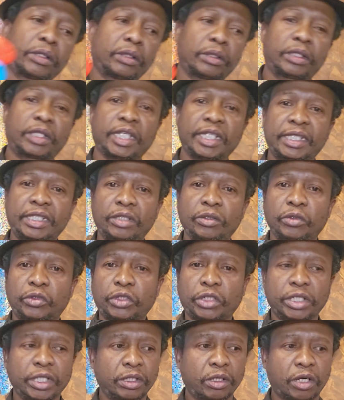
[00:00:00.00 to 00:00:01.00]
This
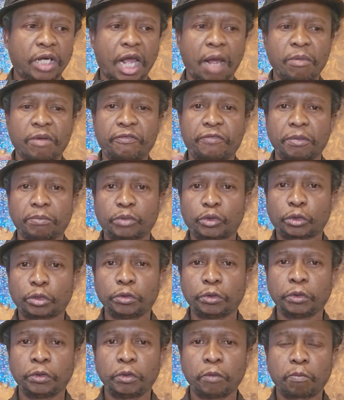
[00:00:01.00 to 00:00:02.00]
neutrino coming from
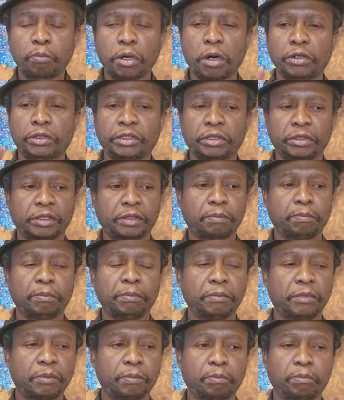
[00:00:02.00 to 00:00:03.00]
2 protons
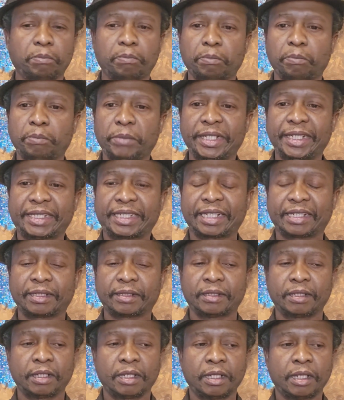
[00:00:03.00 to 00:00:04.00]

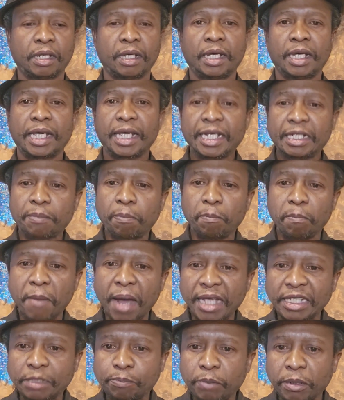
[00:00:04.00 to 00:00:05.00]
meeting, it
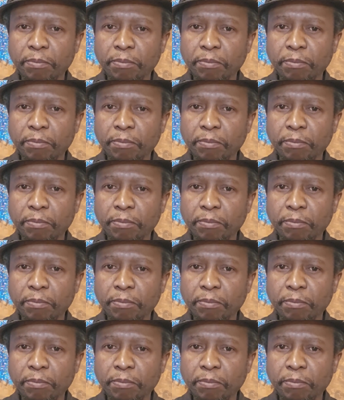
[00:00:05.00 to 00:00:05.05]
must be